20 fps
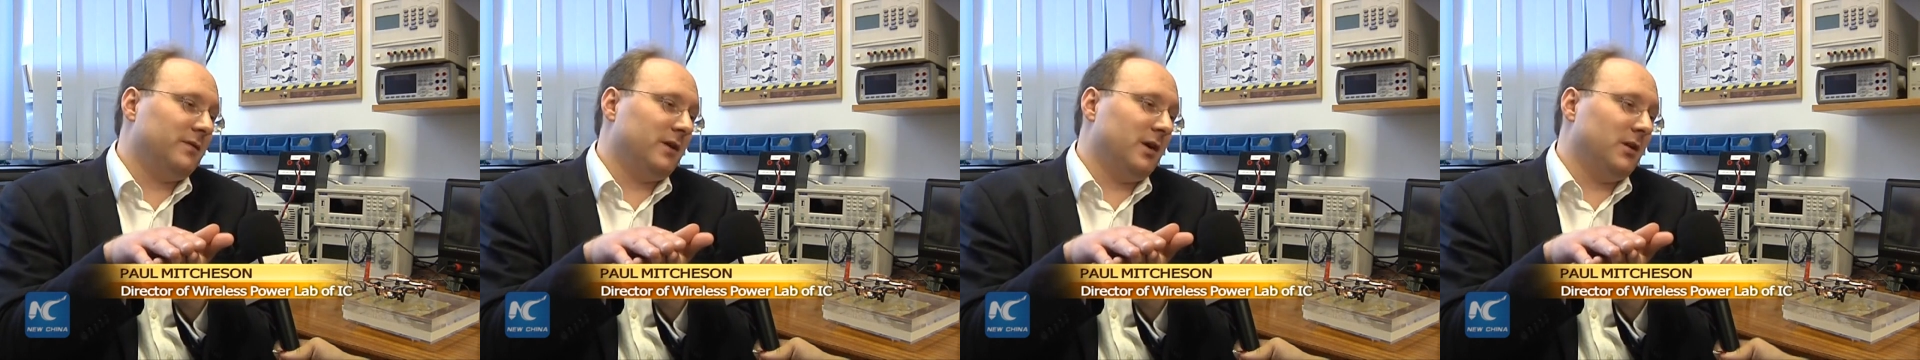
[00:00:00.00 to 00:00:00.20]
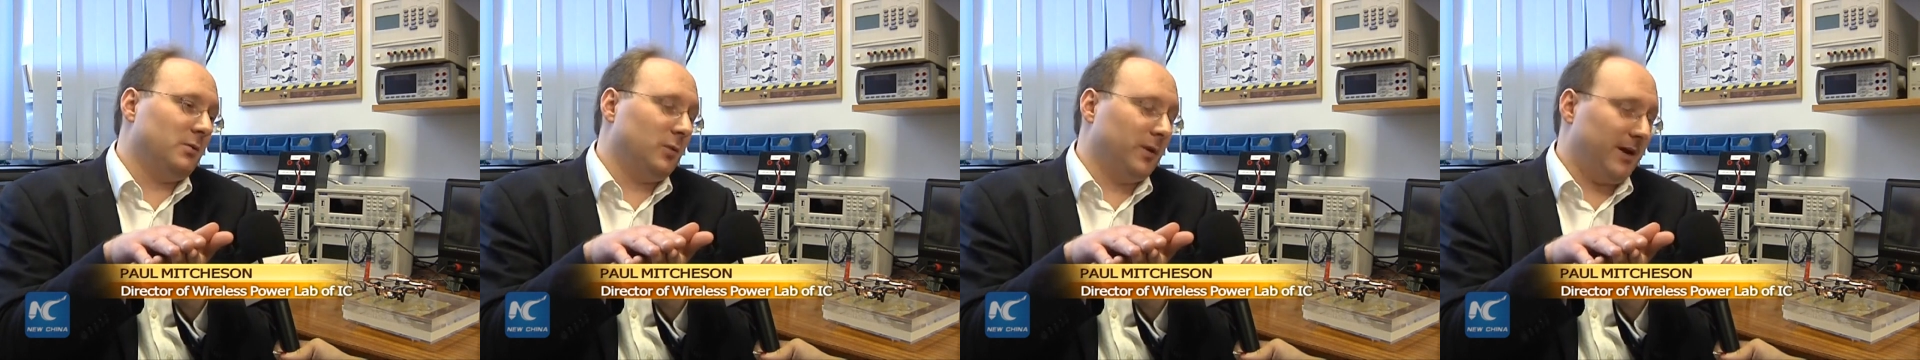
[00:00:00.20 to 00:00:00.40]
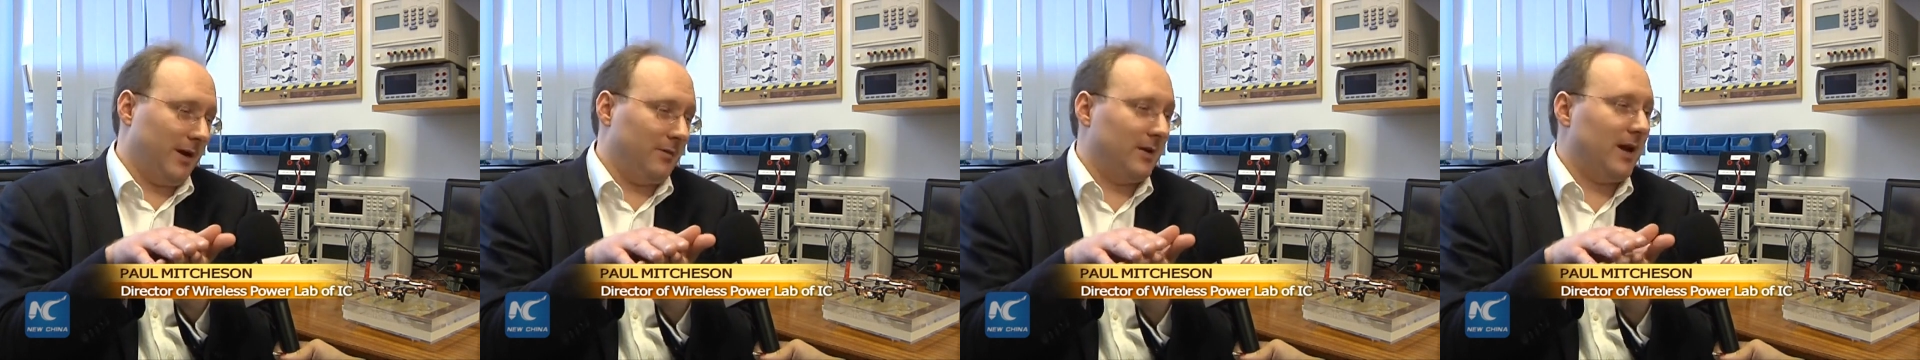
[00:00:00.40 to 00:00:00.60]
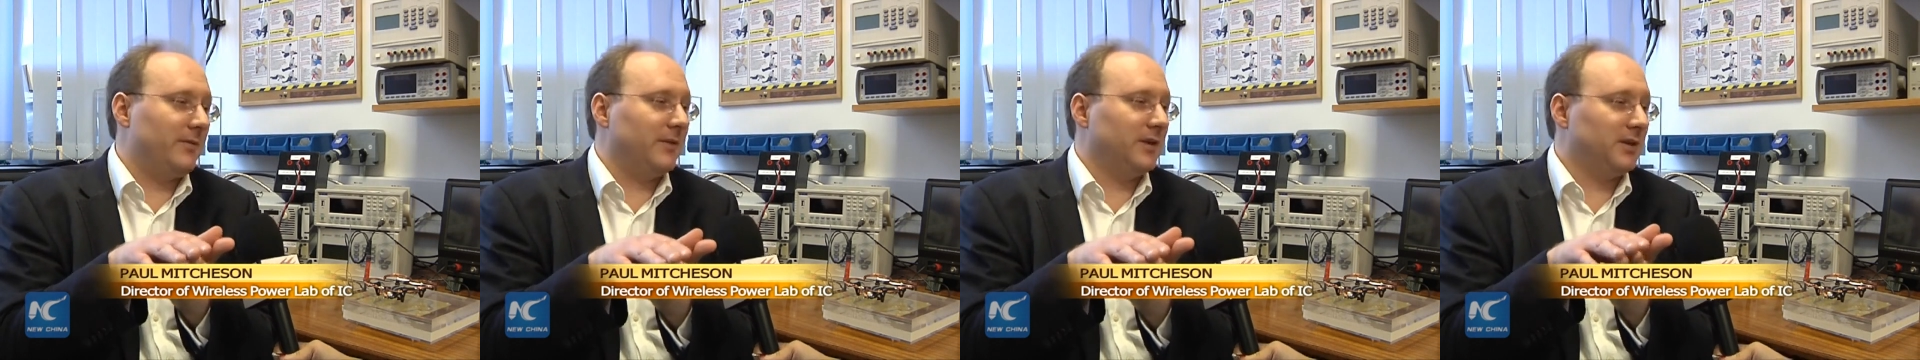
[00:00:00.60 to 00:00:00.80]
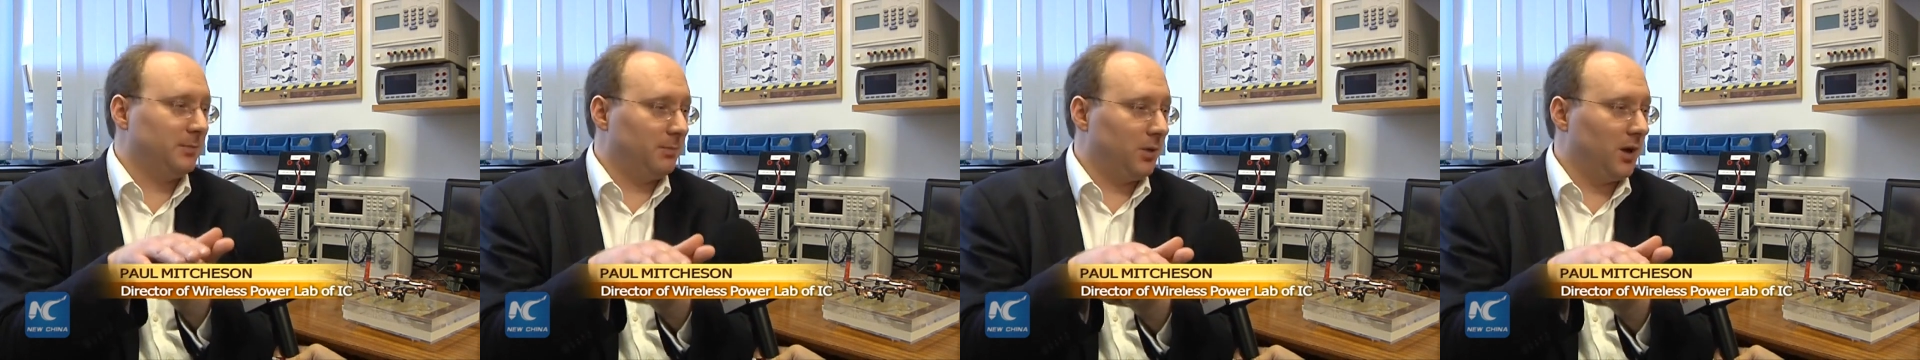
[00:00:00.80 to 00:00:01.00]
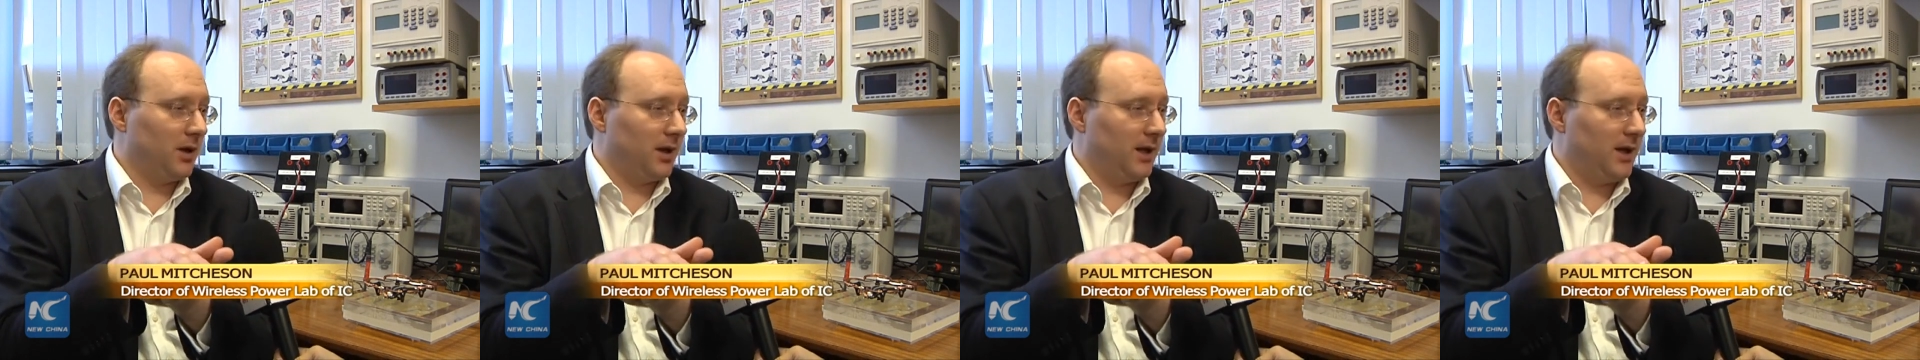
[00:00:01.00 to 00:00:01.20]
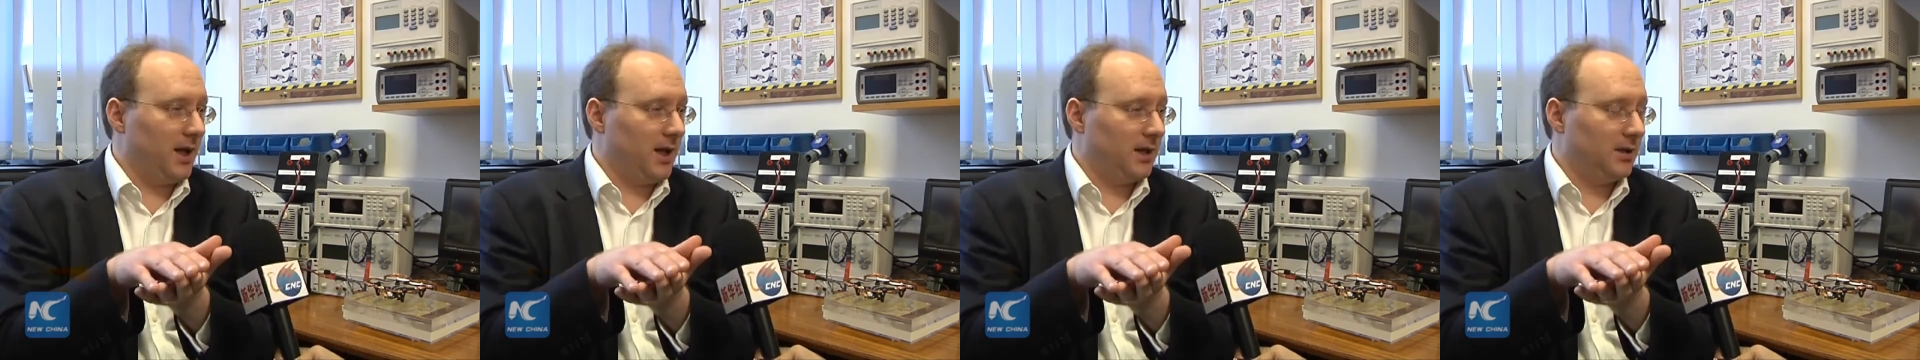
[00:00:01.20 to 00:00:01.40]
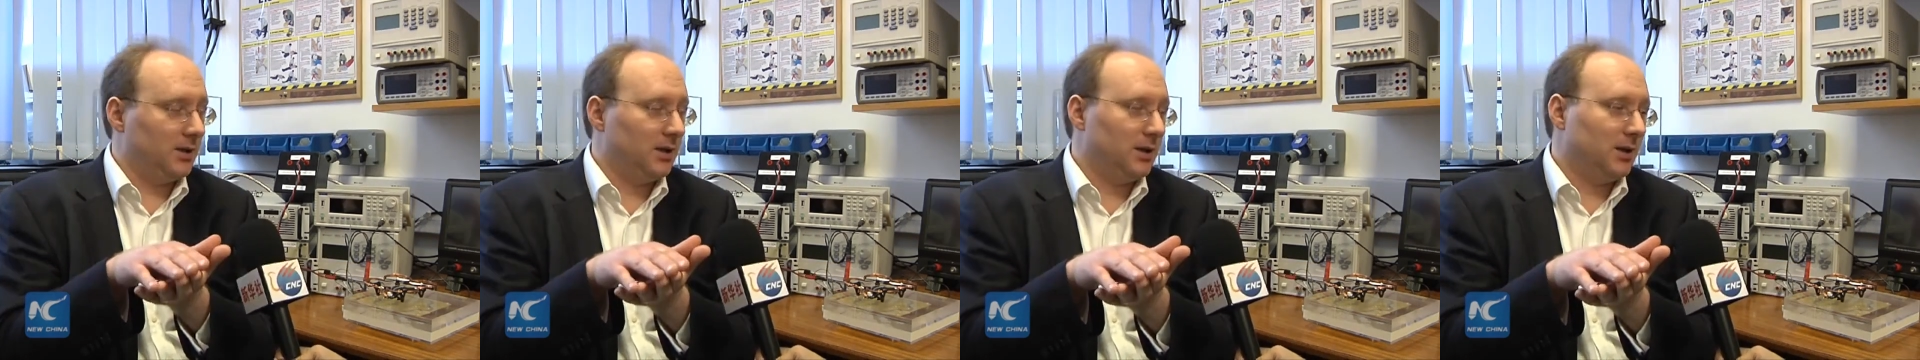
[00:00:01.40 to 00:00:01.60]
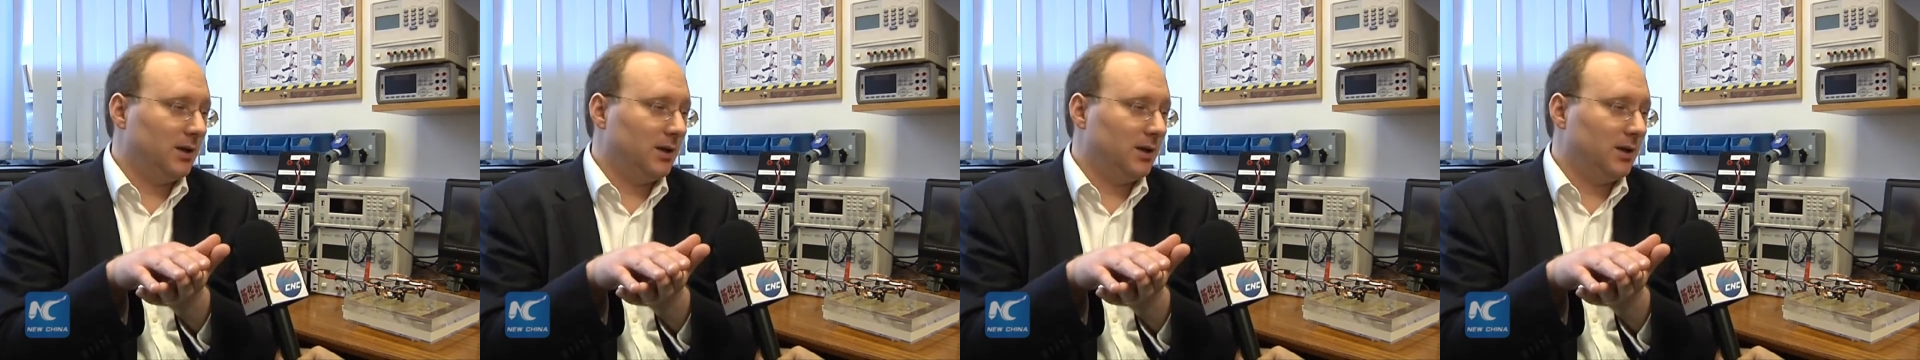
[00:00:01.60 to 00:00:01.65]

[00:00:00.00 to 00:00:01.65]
phone without having to plug it in.